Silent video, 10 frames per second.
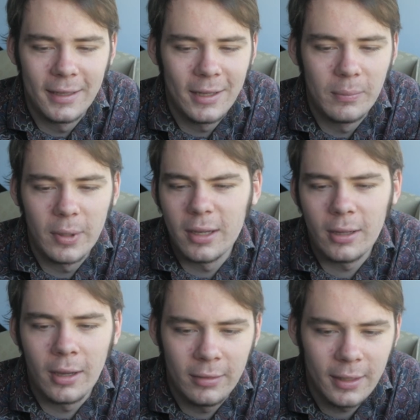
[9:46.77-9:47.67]

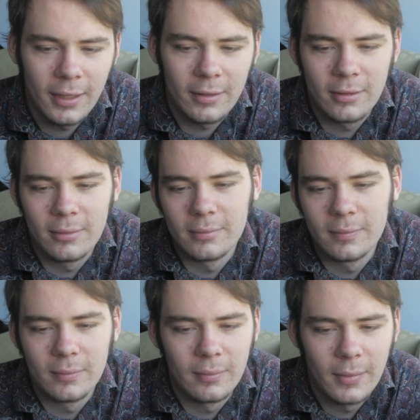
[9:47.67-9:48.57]
but I think that's
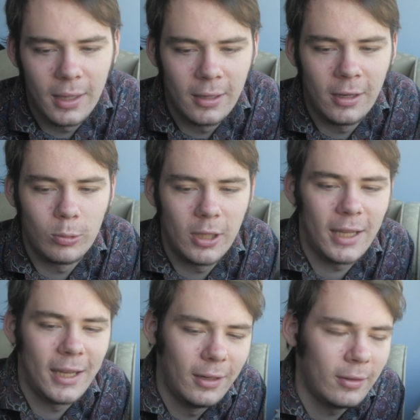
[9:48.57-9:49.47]
a
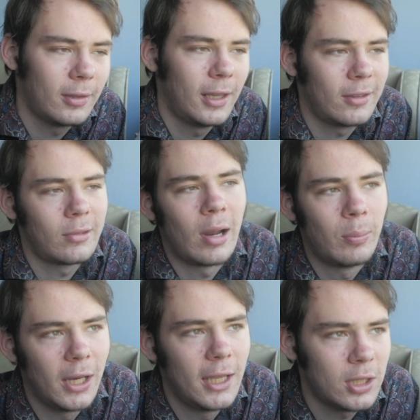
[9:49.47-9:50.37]
ridiculous
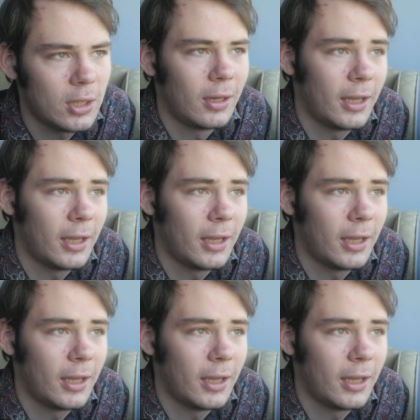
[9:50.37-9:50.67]
extrapolation.